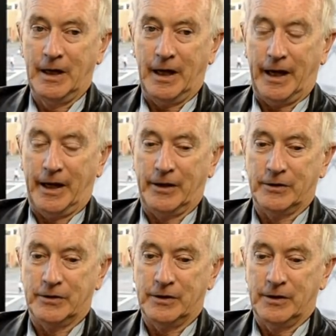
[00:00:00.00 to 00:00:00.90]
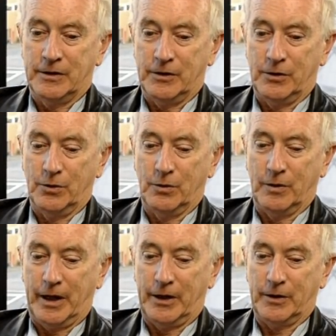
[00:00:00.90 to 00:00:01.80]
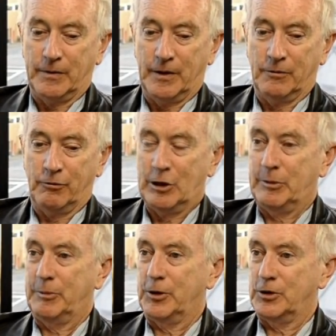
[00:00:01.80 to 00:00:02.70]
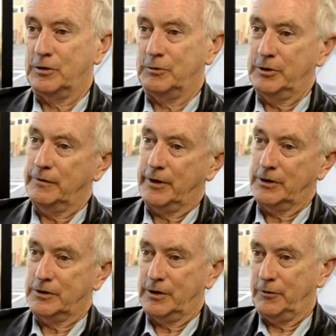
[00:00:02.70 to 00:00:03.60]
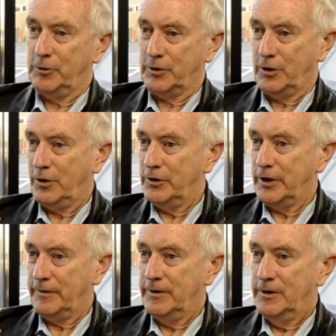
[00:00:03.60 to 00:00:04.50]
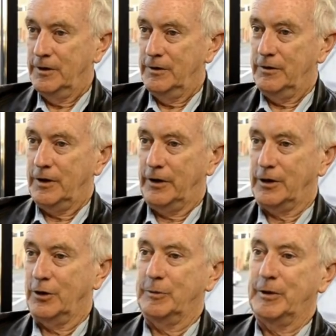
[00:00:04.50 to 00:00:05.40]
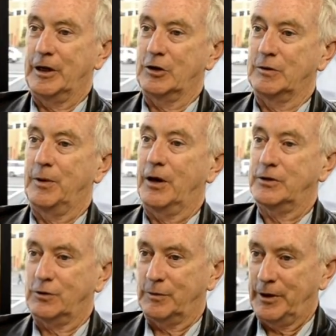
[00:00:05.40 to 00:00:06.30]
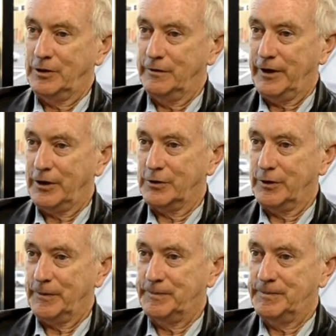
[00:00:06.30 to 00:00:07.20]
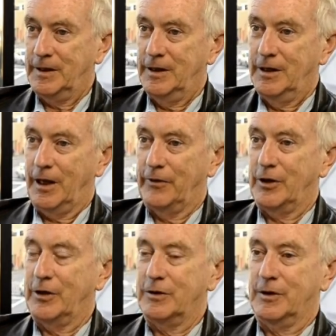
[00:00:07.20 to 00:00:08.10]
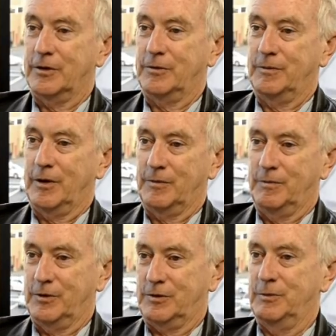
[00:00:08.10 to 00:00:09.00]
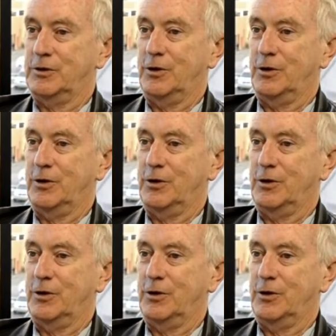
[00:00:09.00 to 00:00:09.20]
And you had an incredible pressure to innovate. So if you look at Honda, I think Honda began as a bicycle manufacturer. And then Mr.